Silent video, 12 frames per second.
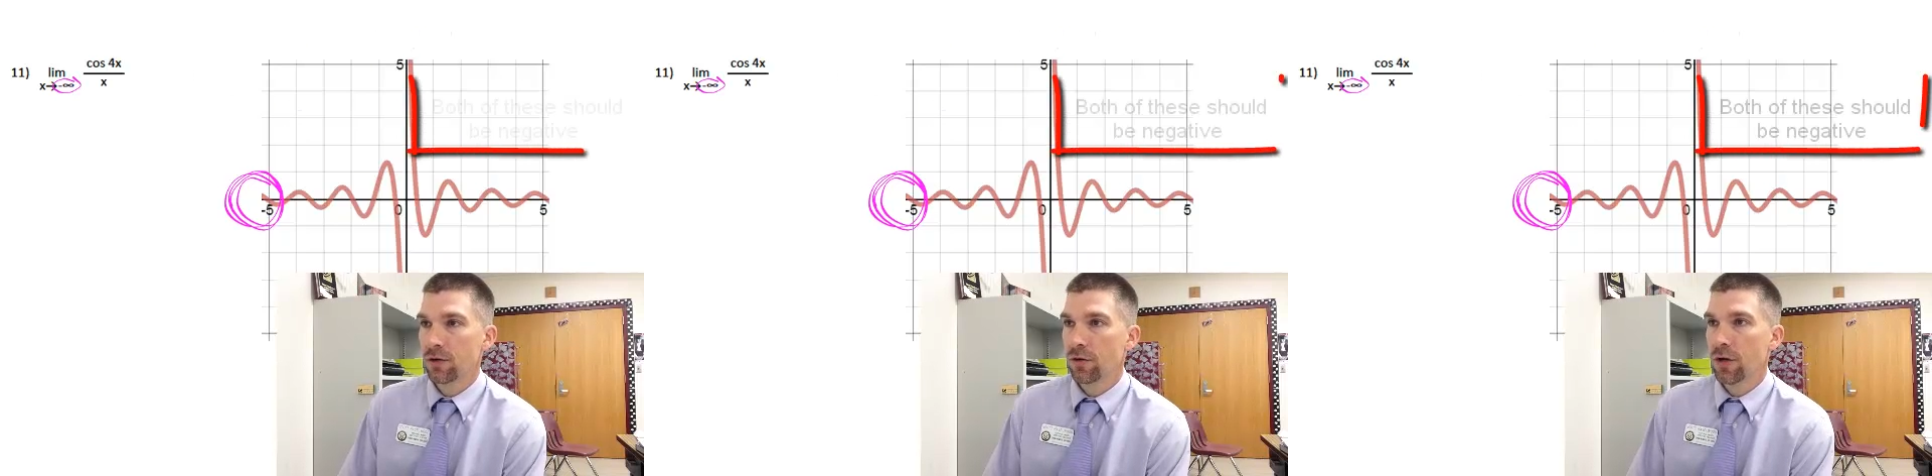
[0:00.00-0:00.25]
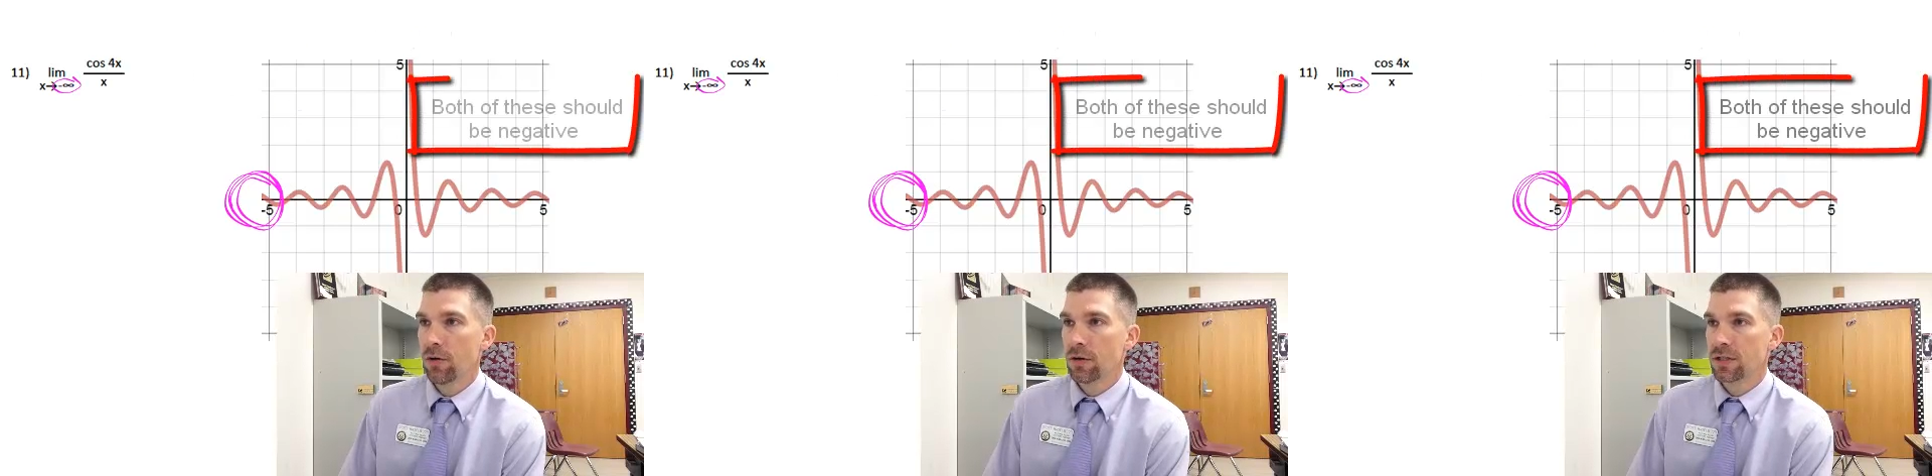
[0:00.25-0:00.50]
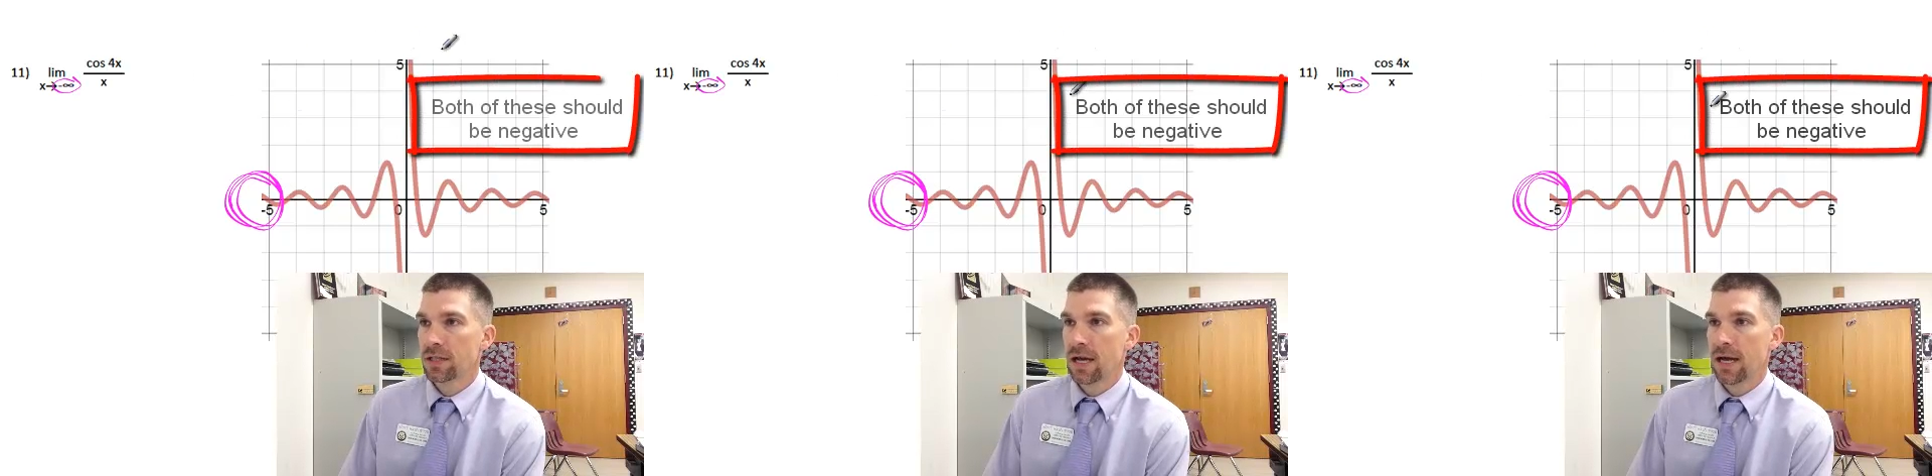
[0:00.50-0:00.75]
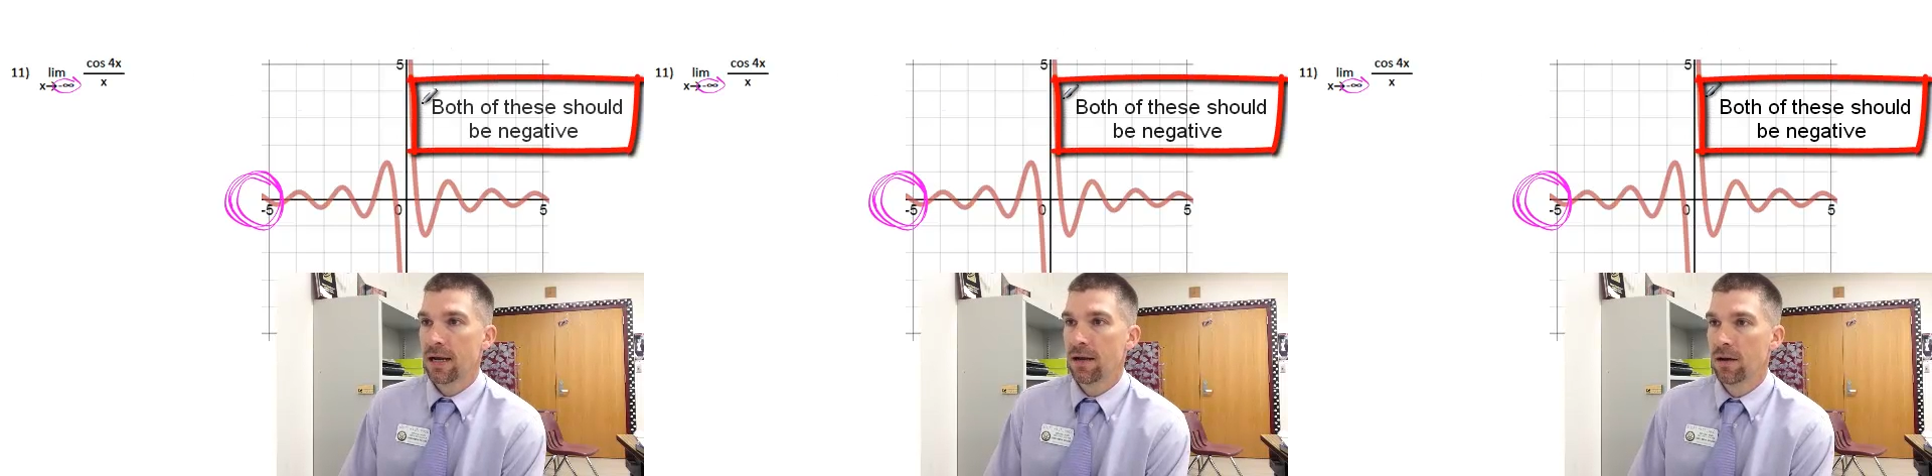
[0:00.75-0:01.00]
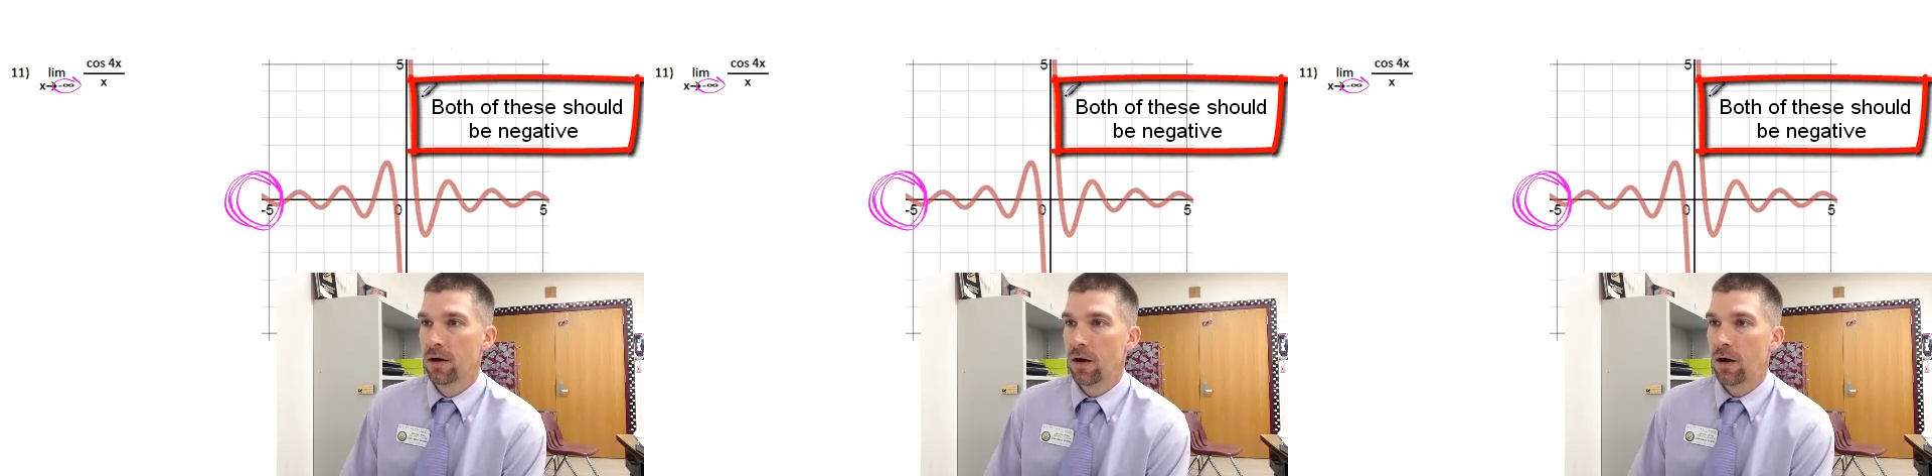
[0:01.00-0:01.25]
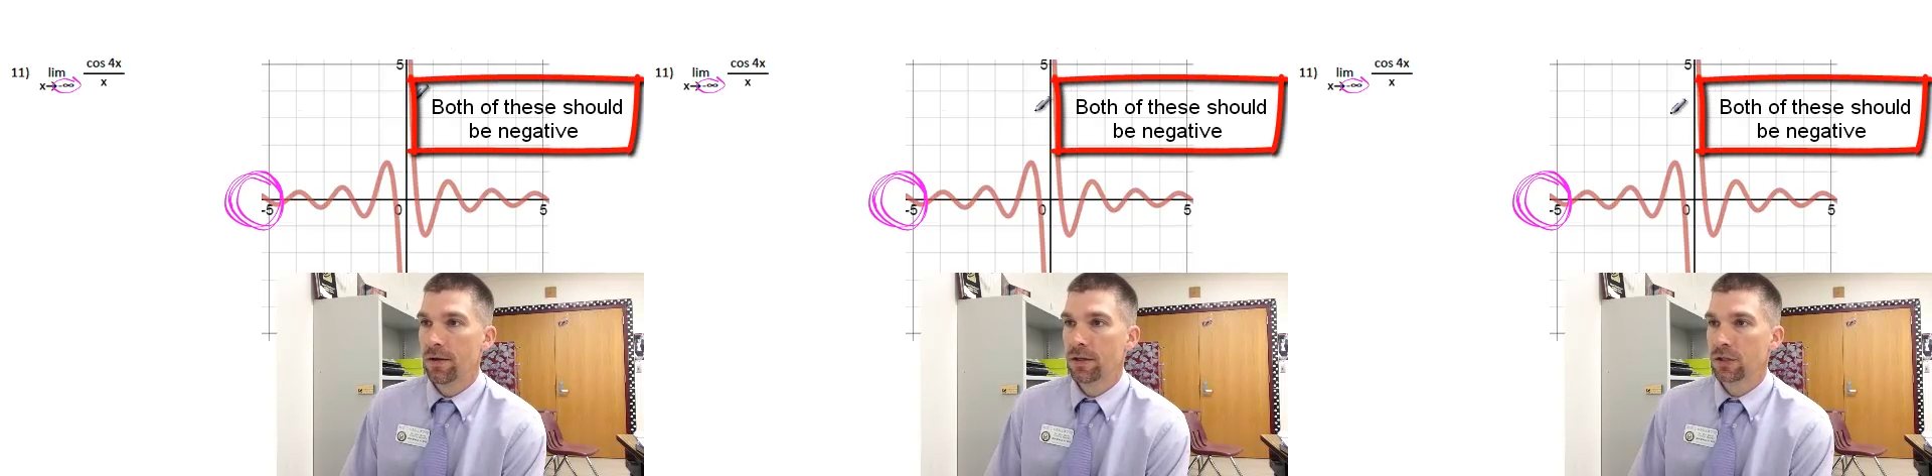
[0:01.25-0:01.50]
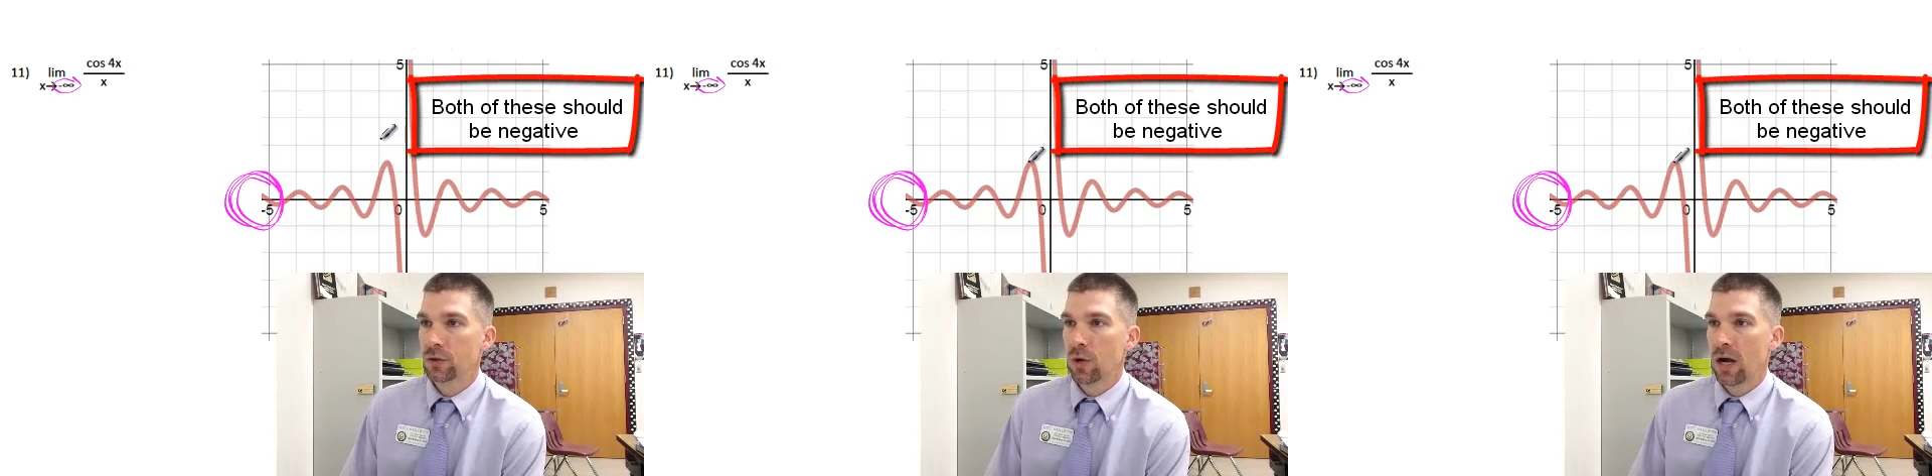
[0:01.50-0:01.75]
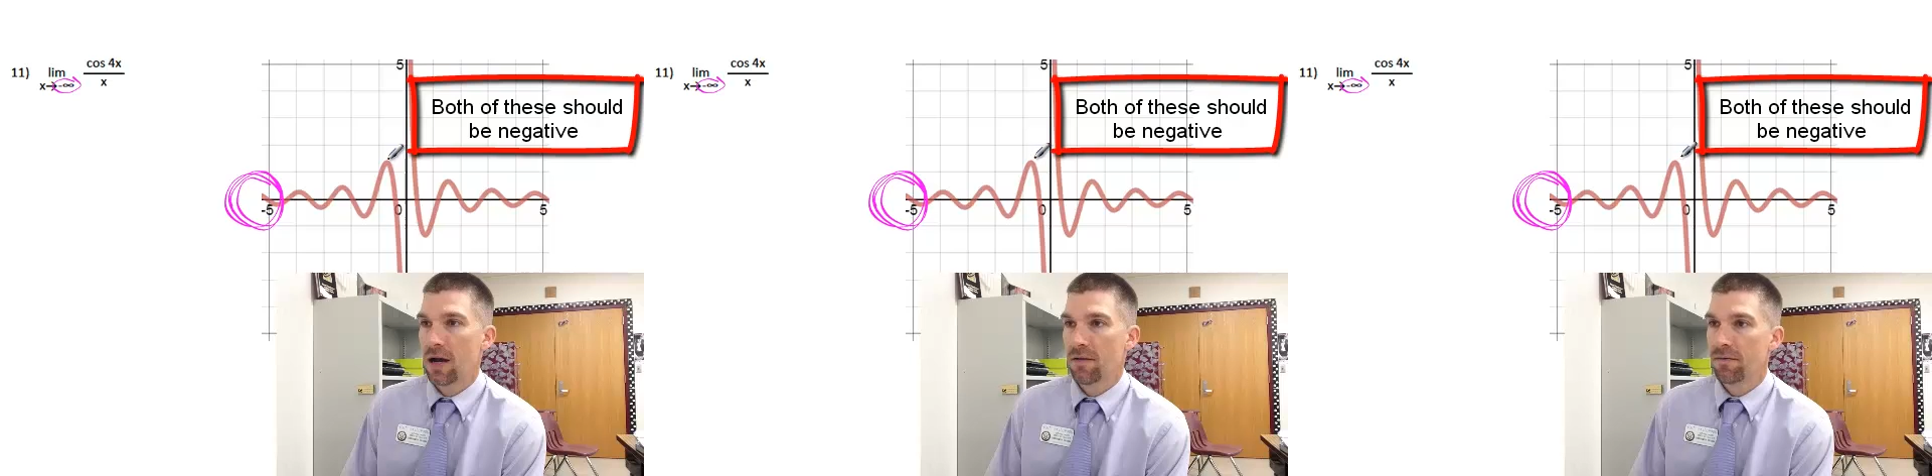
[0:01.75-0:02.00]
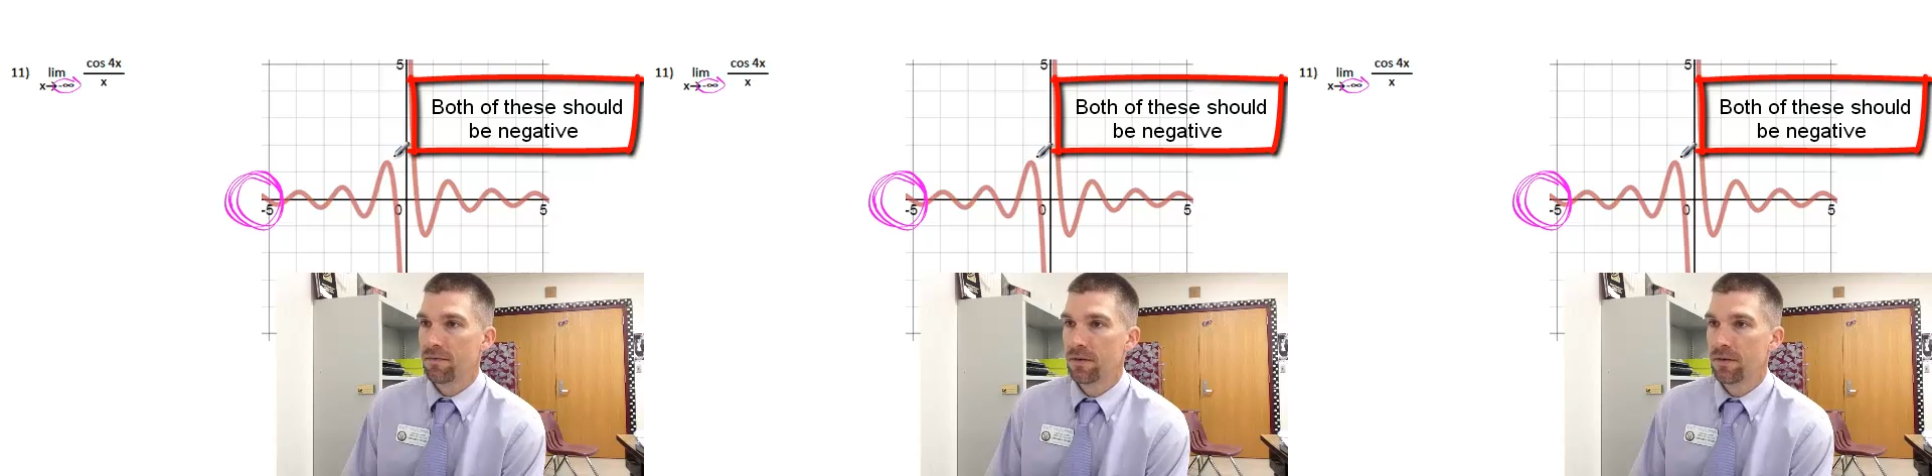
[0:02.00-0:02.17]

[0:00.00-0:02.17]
You'll notice that on this graph,